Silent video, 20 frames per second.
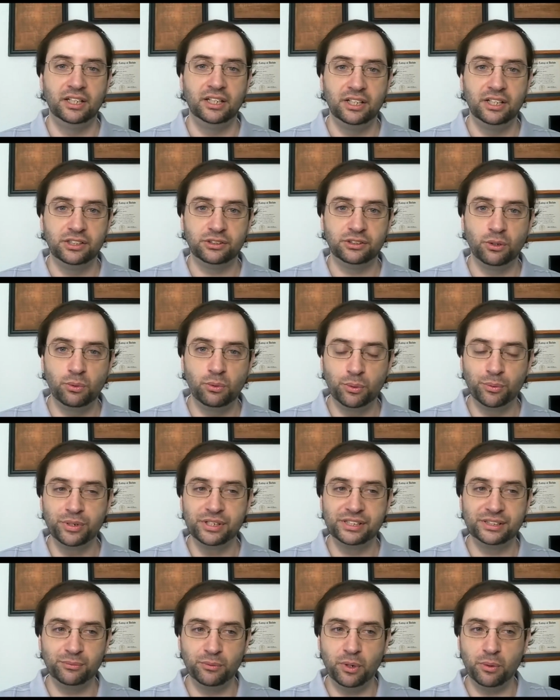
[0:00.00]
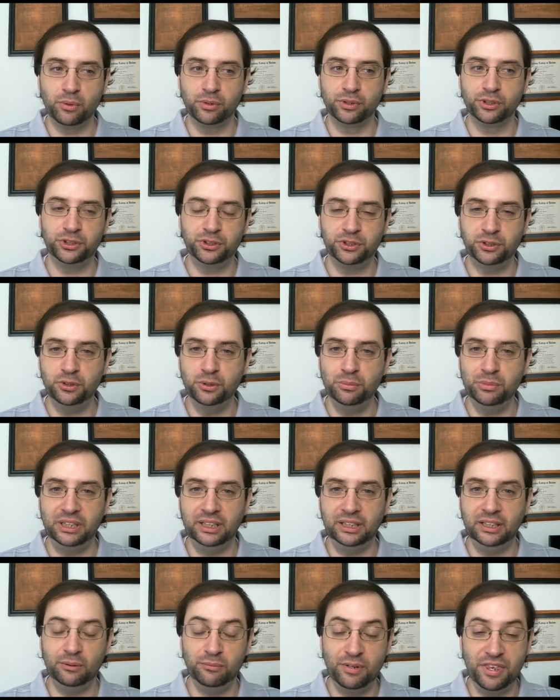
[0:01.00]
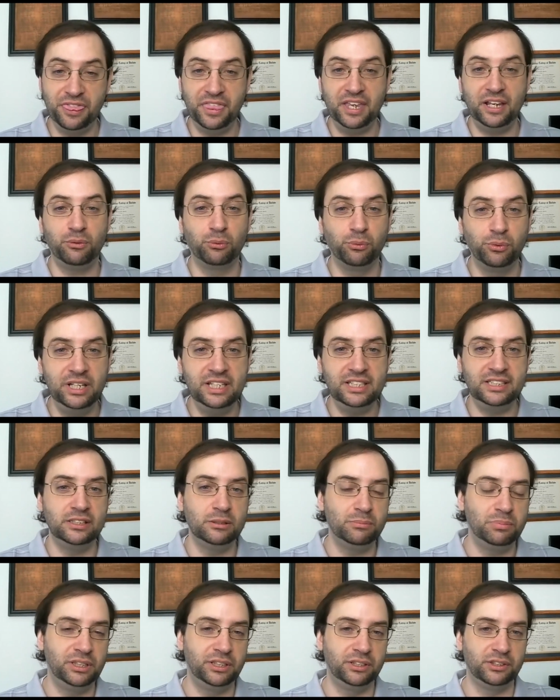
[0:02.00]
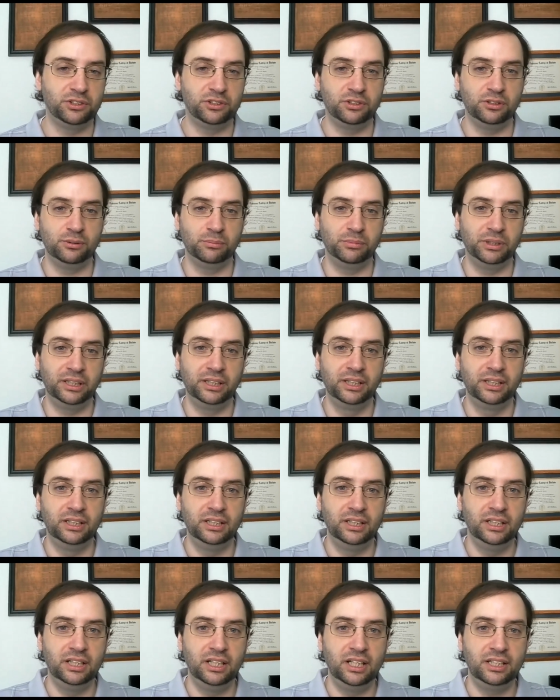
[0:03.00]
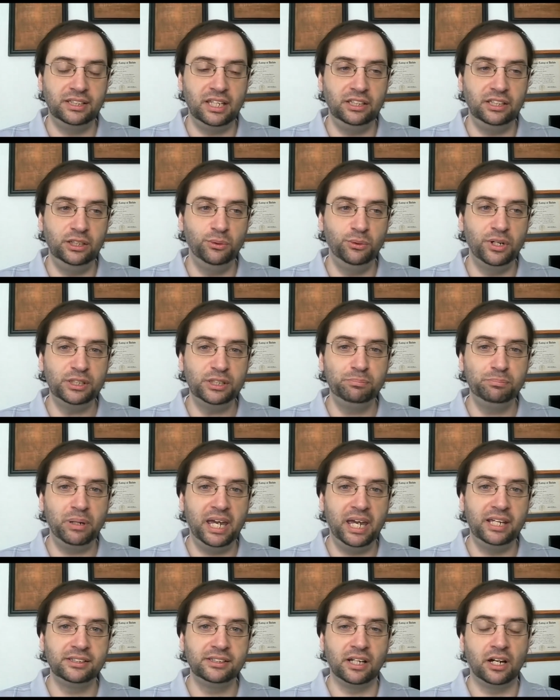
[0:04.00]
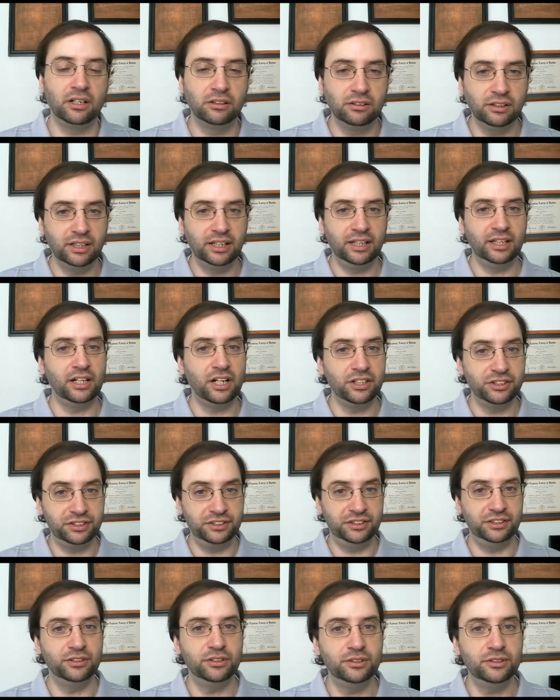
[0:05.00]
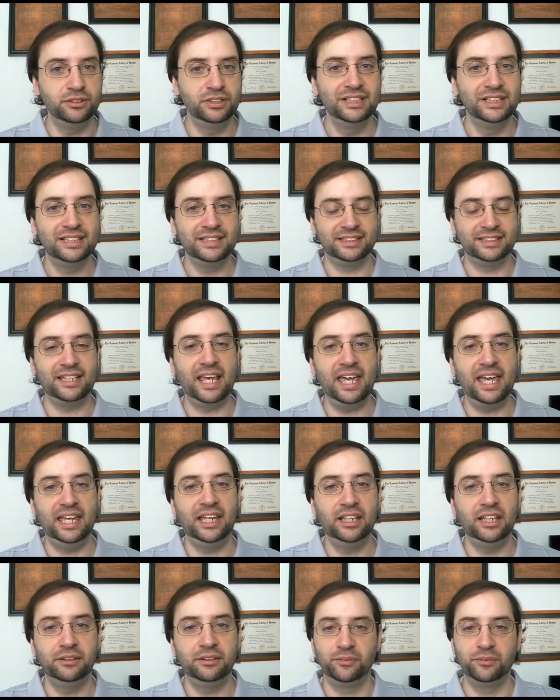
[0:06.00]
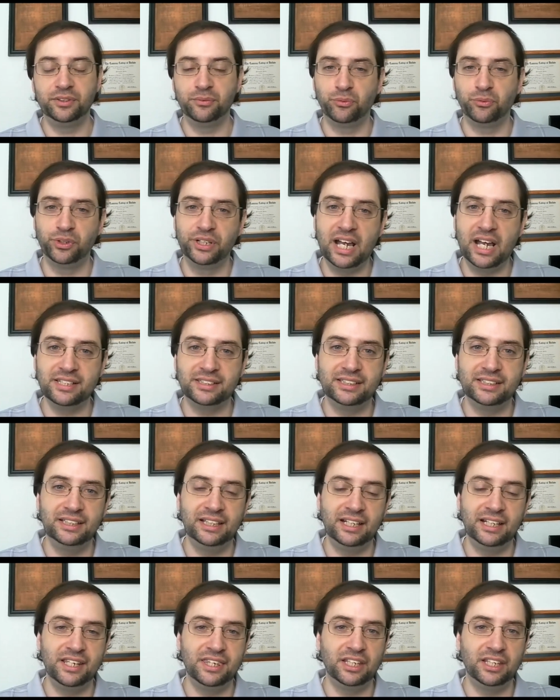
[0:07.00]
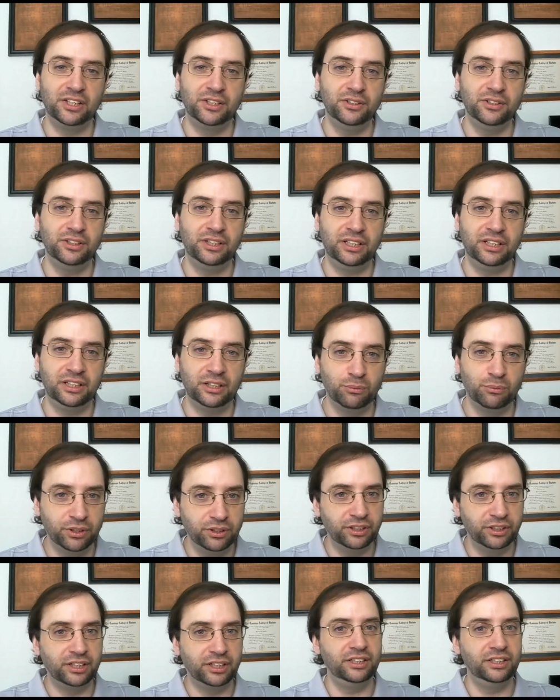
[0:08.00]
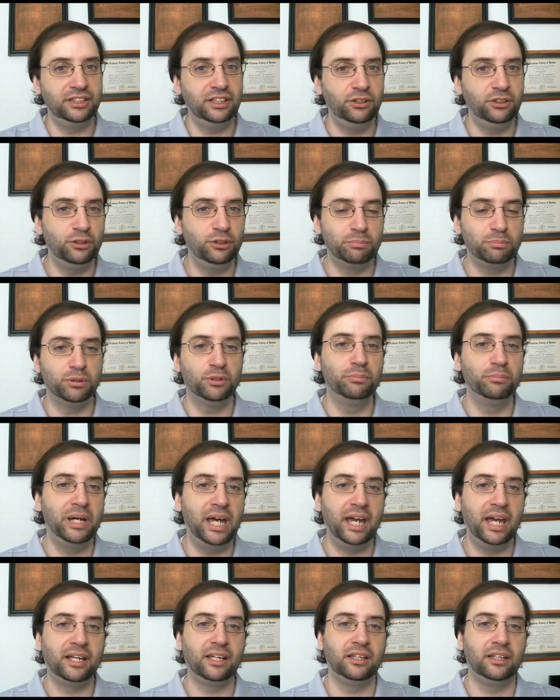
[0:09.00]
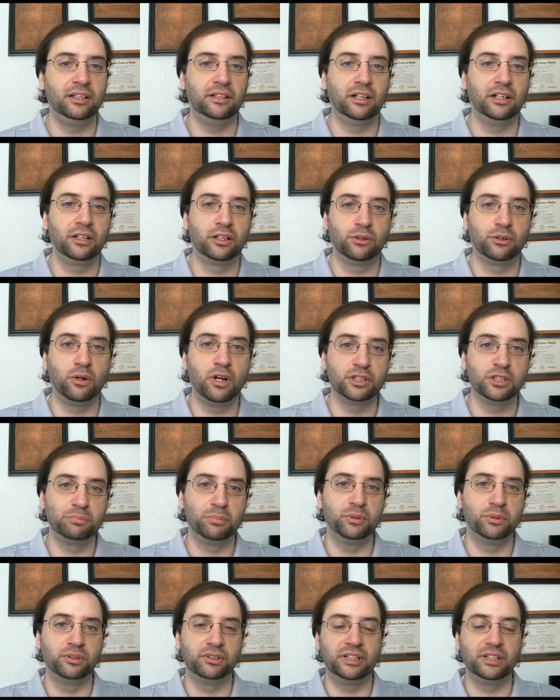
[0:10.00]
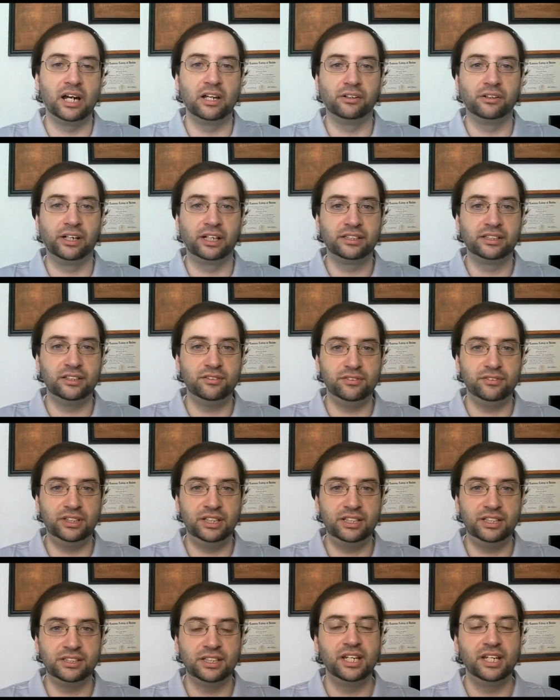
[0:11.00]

So what we're what we're assuming, and we think reasonably assuming, is that U.S. banks are are still saying we're, not seeing anything good here. We're going to continue to pull back in our cross border dollar activities.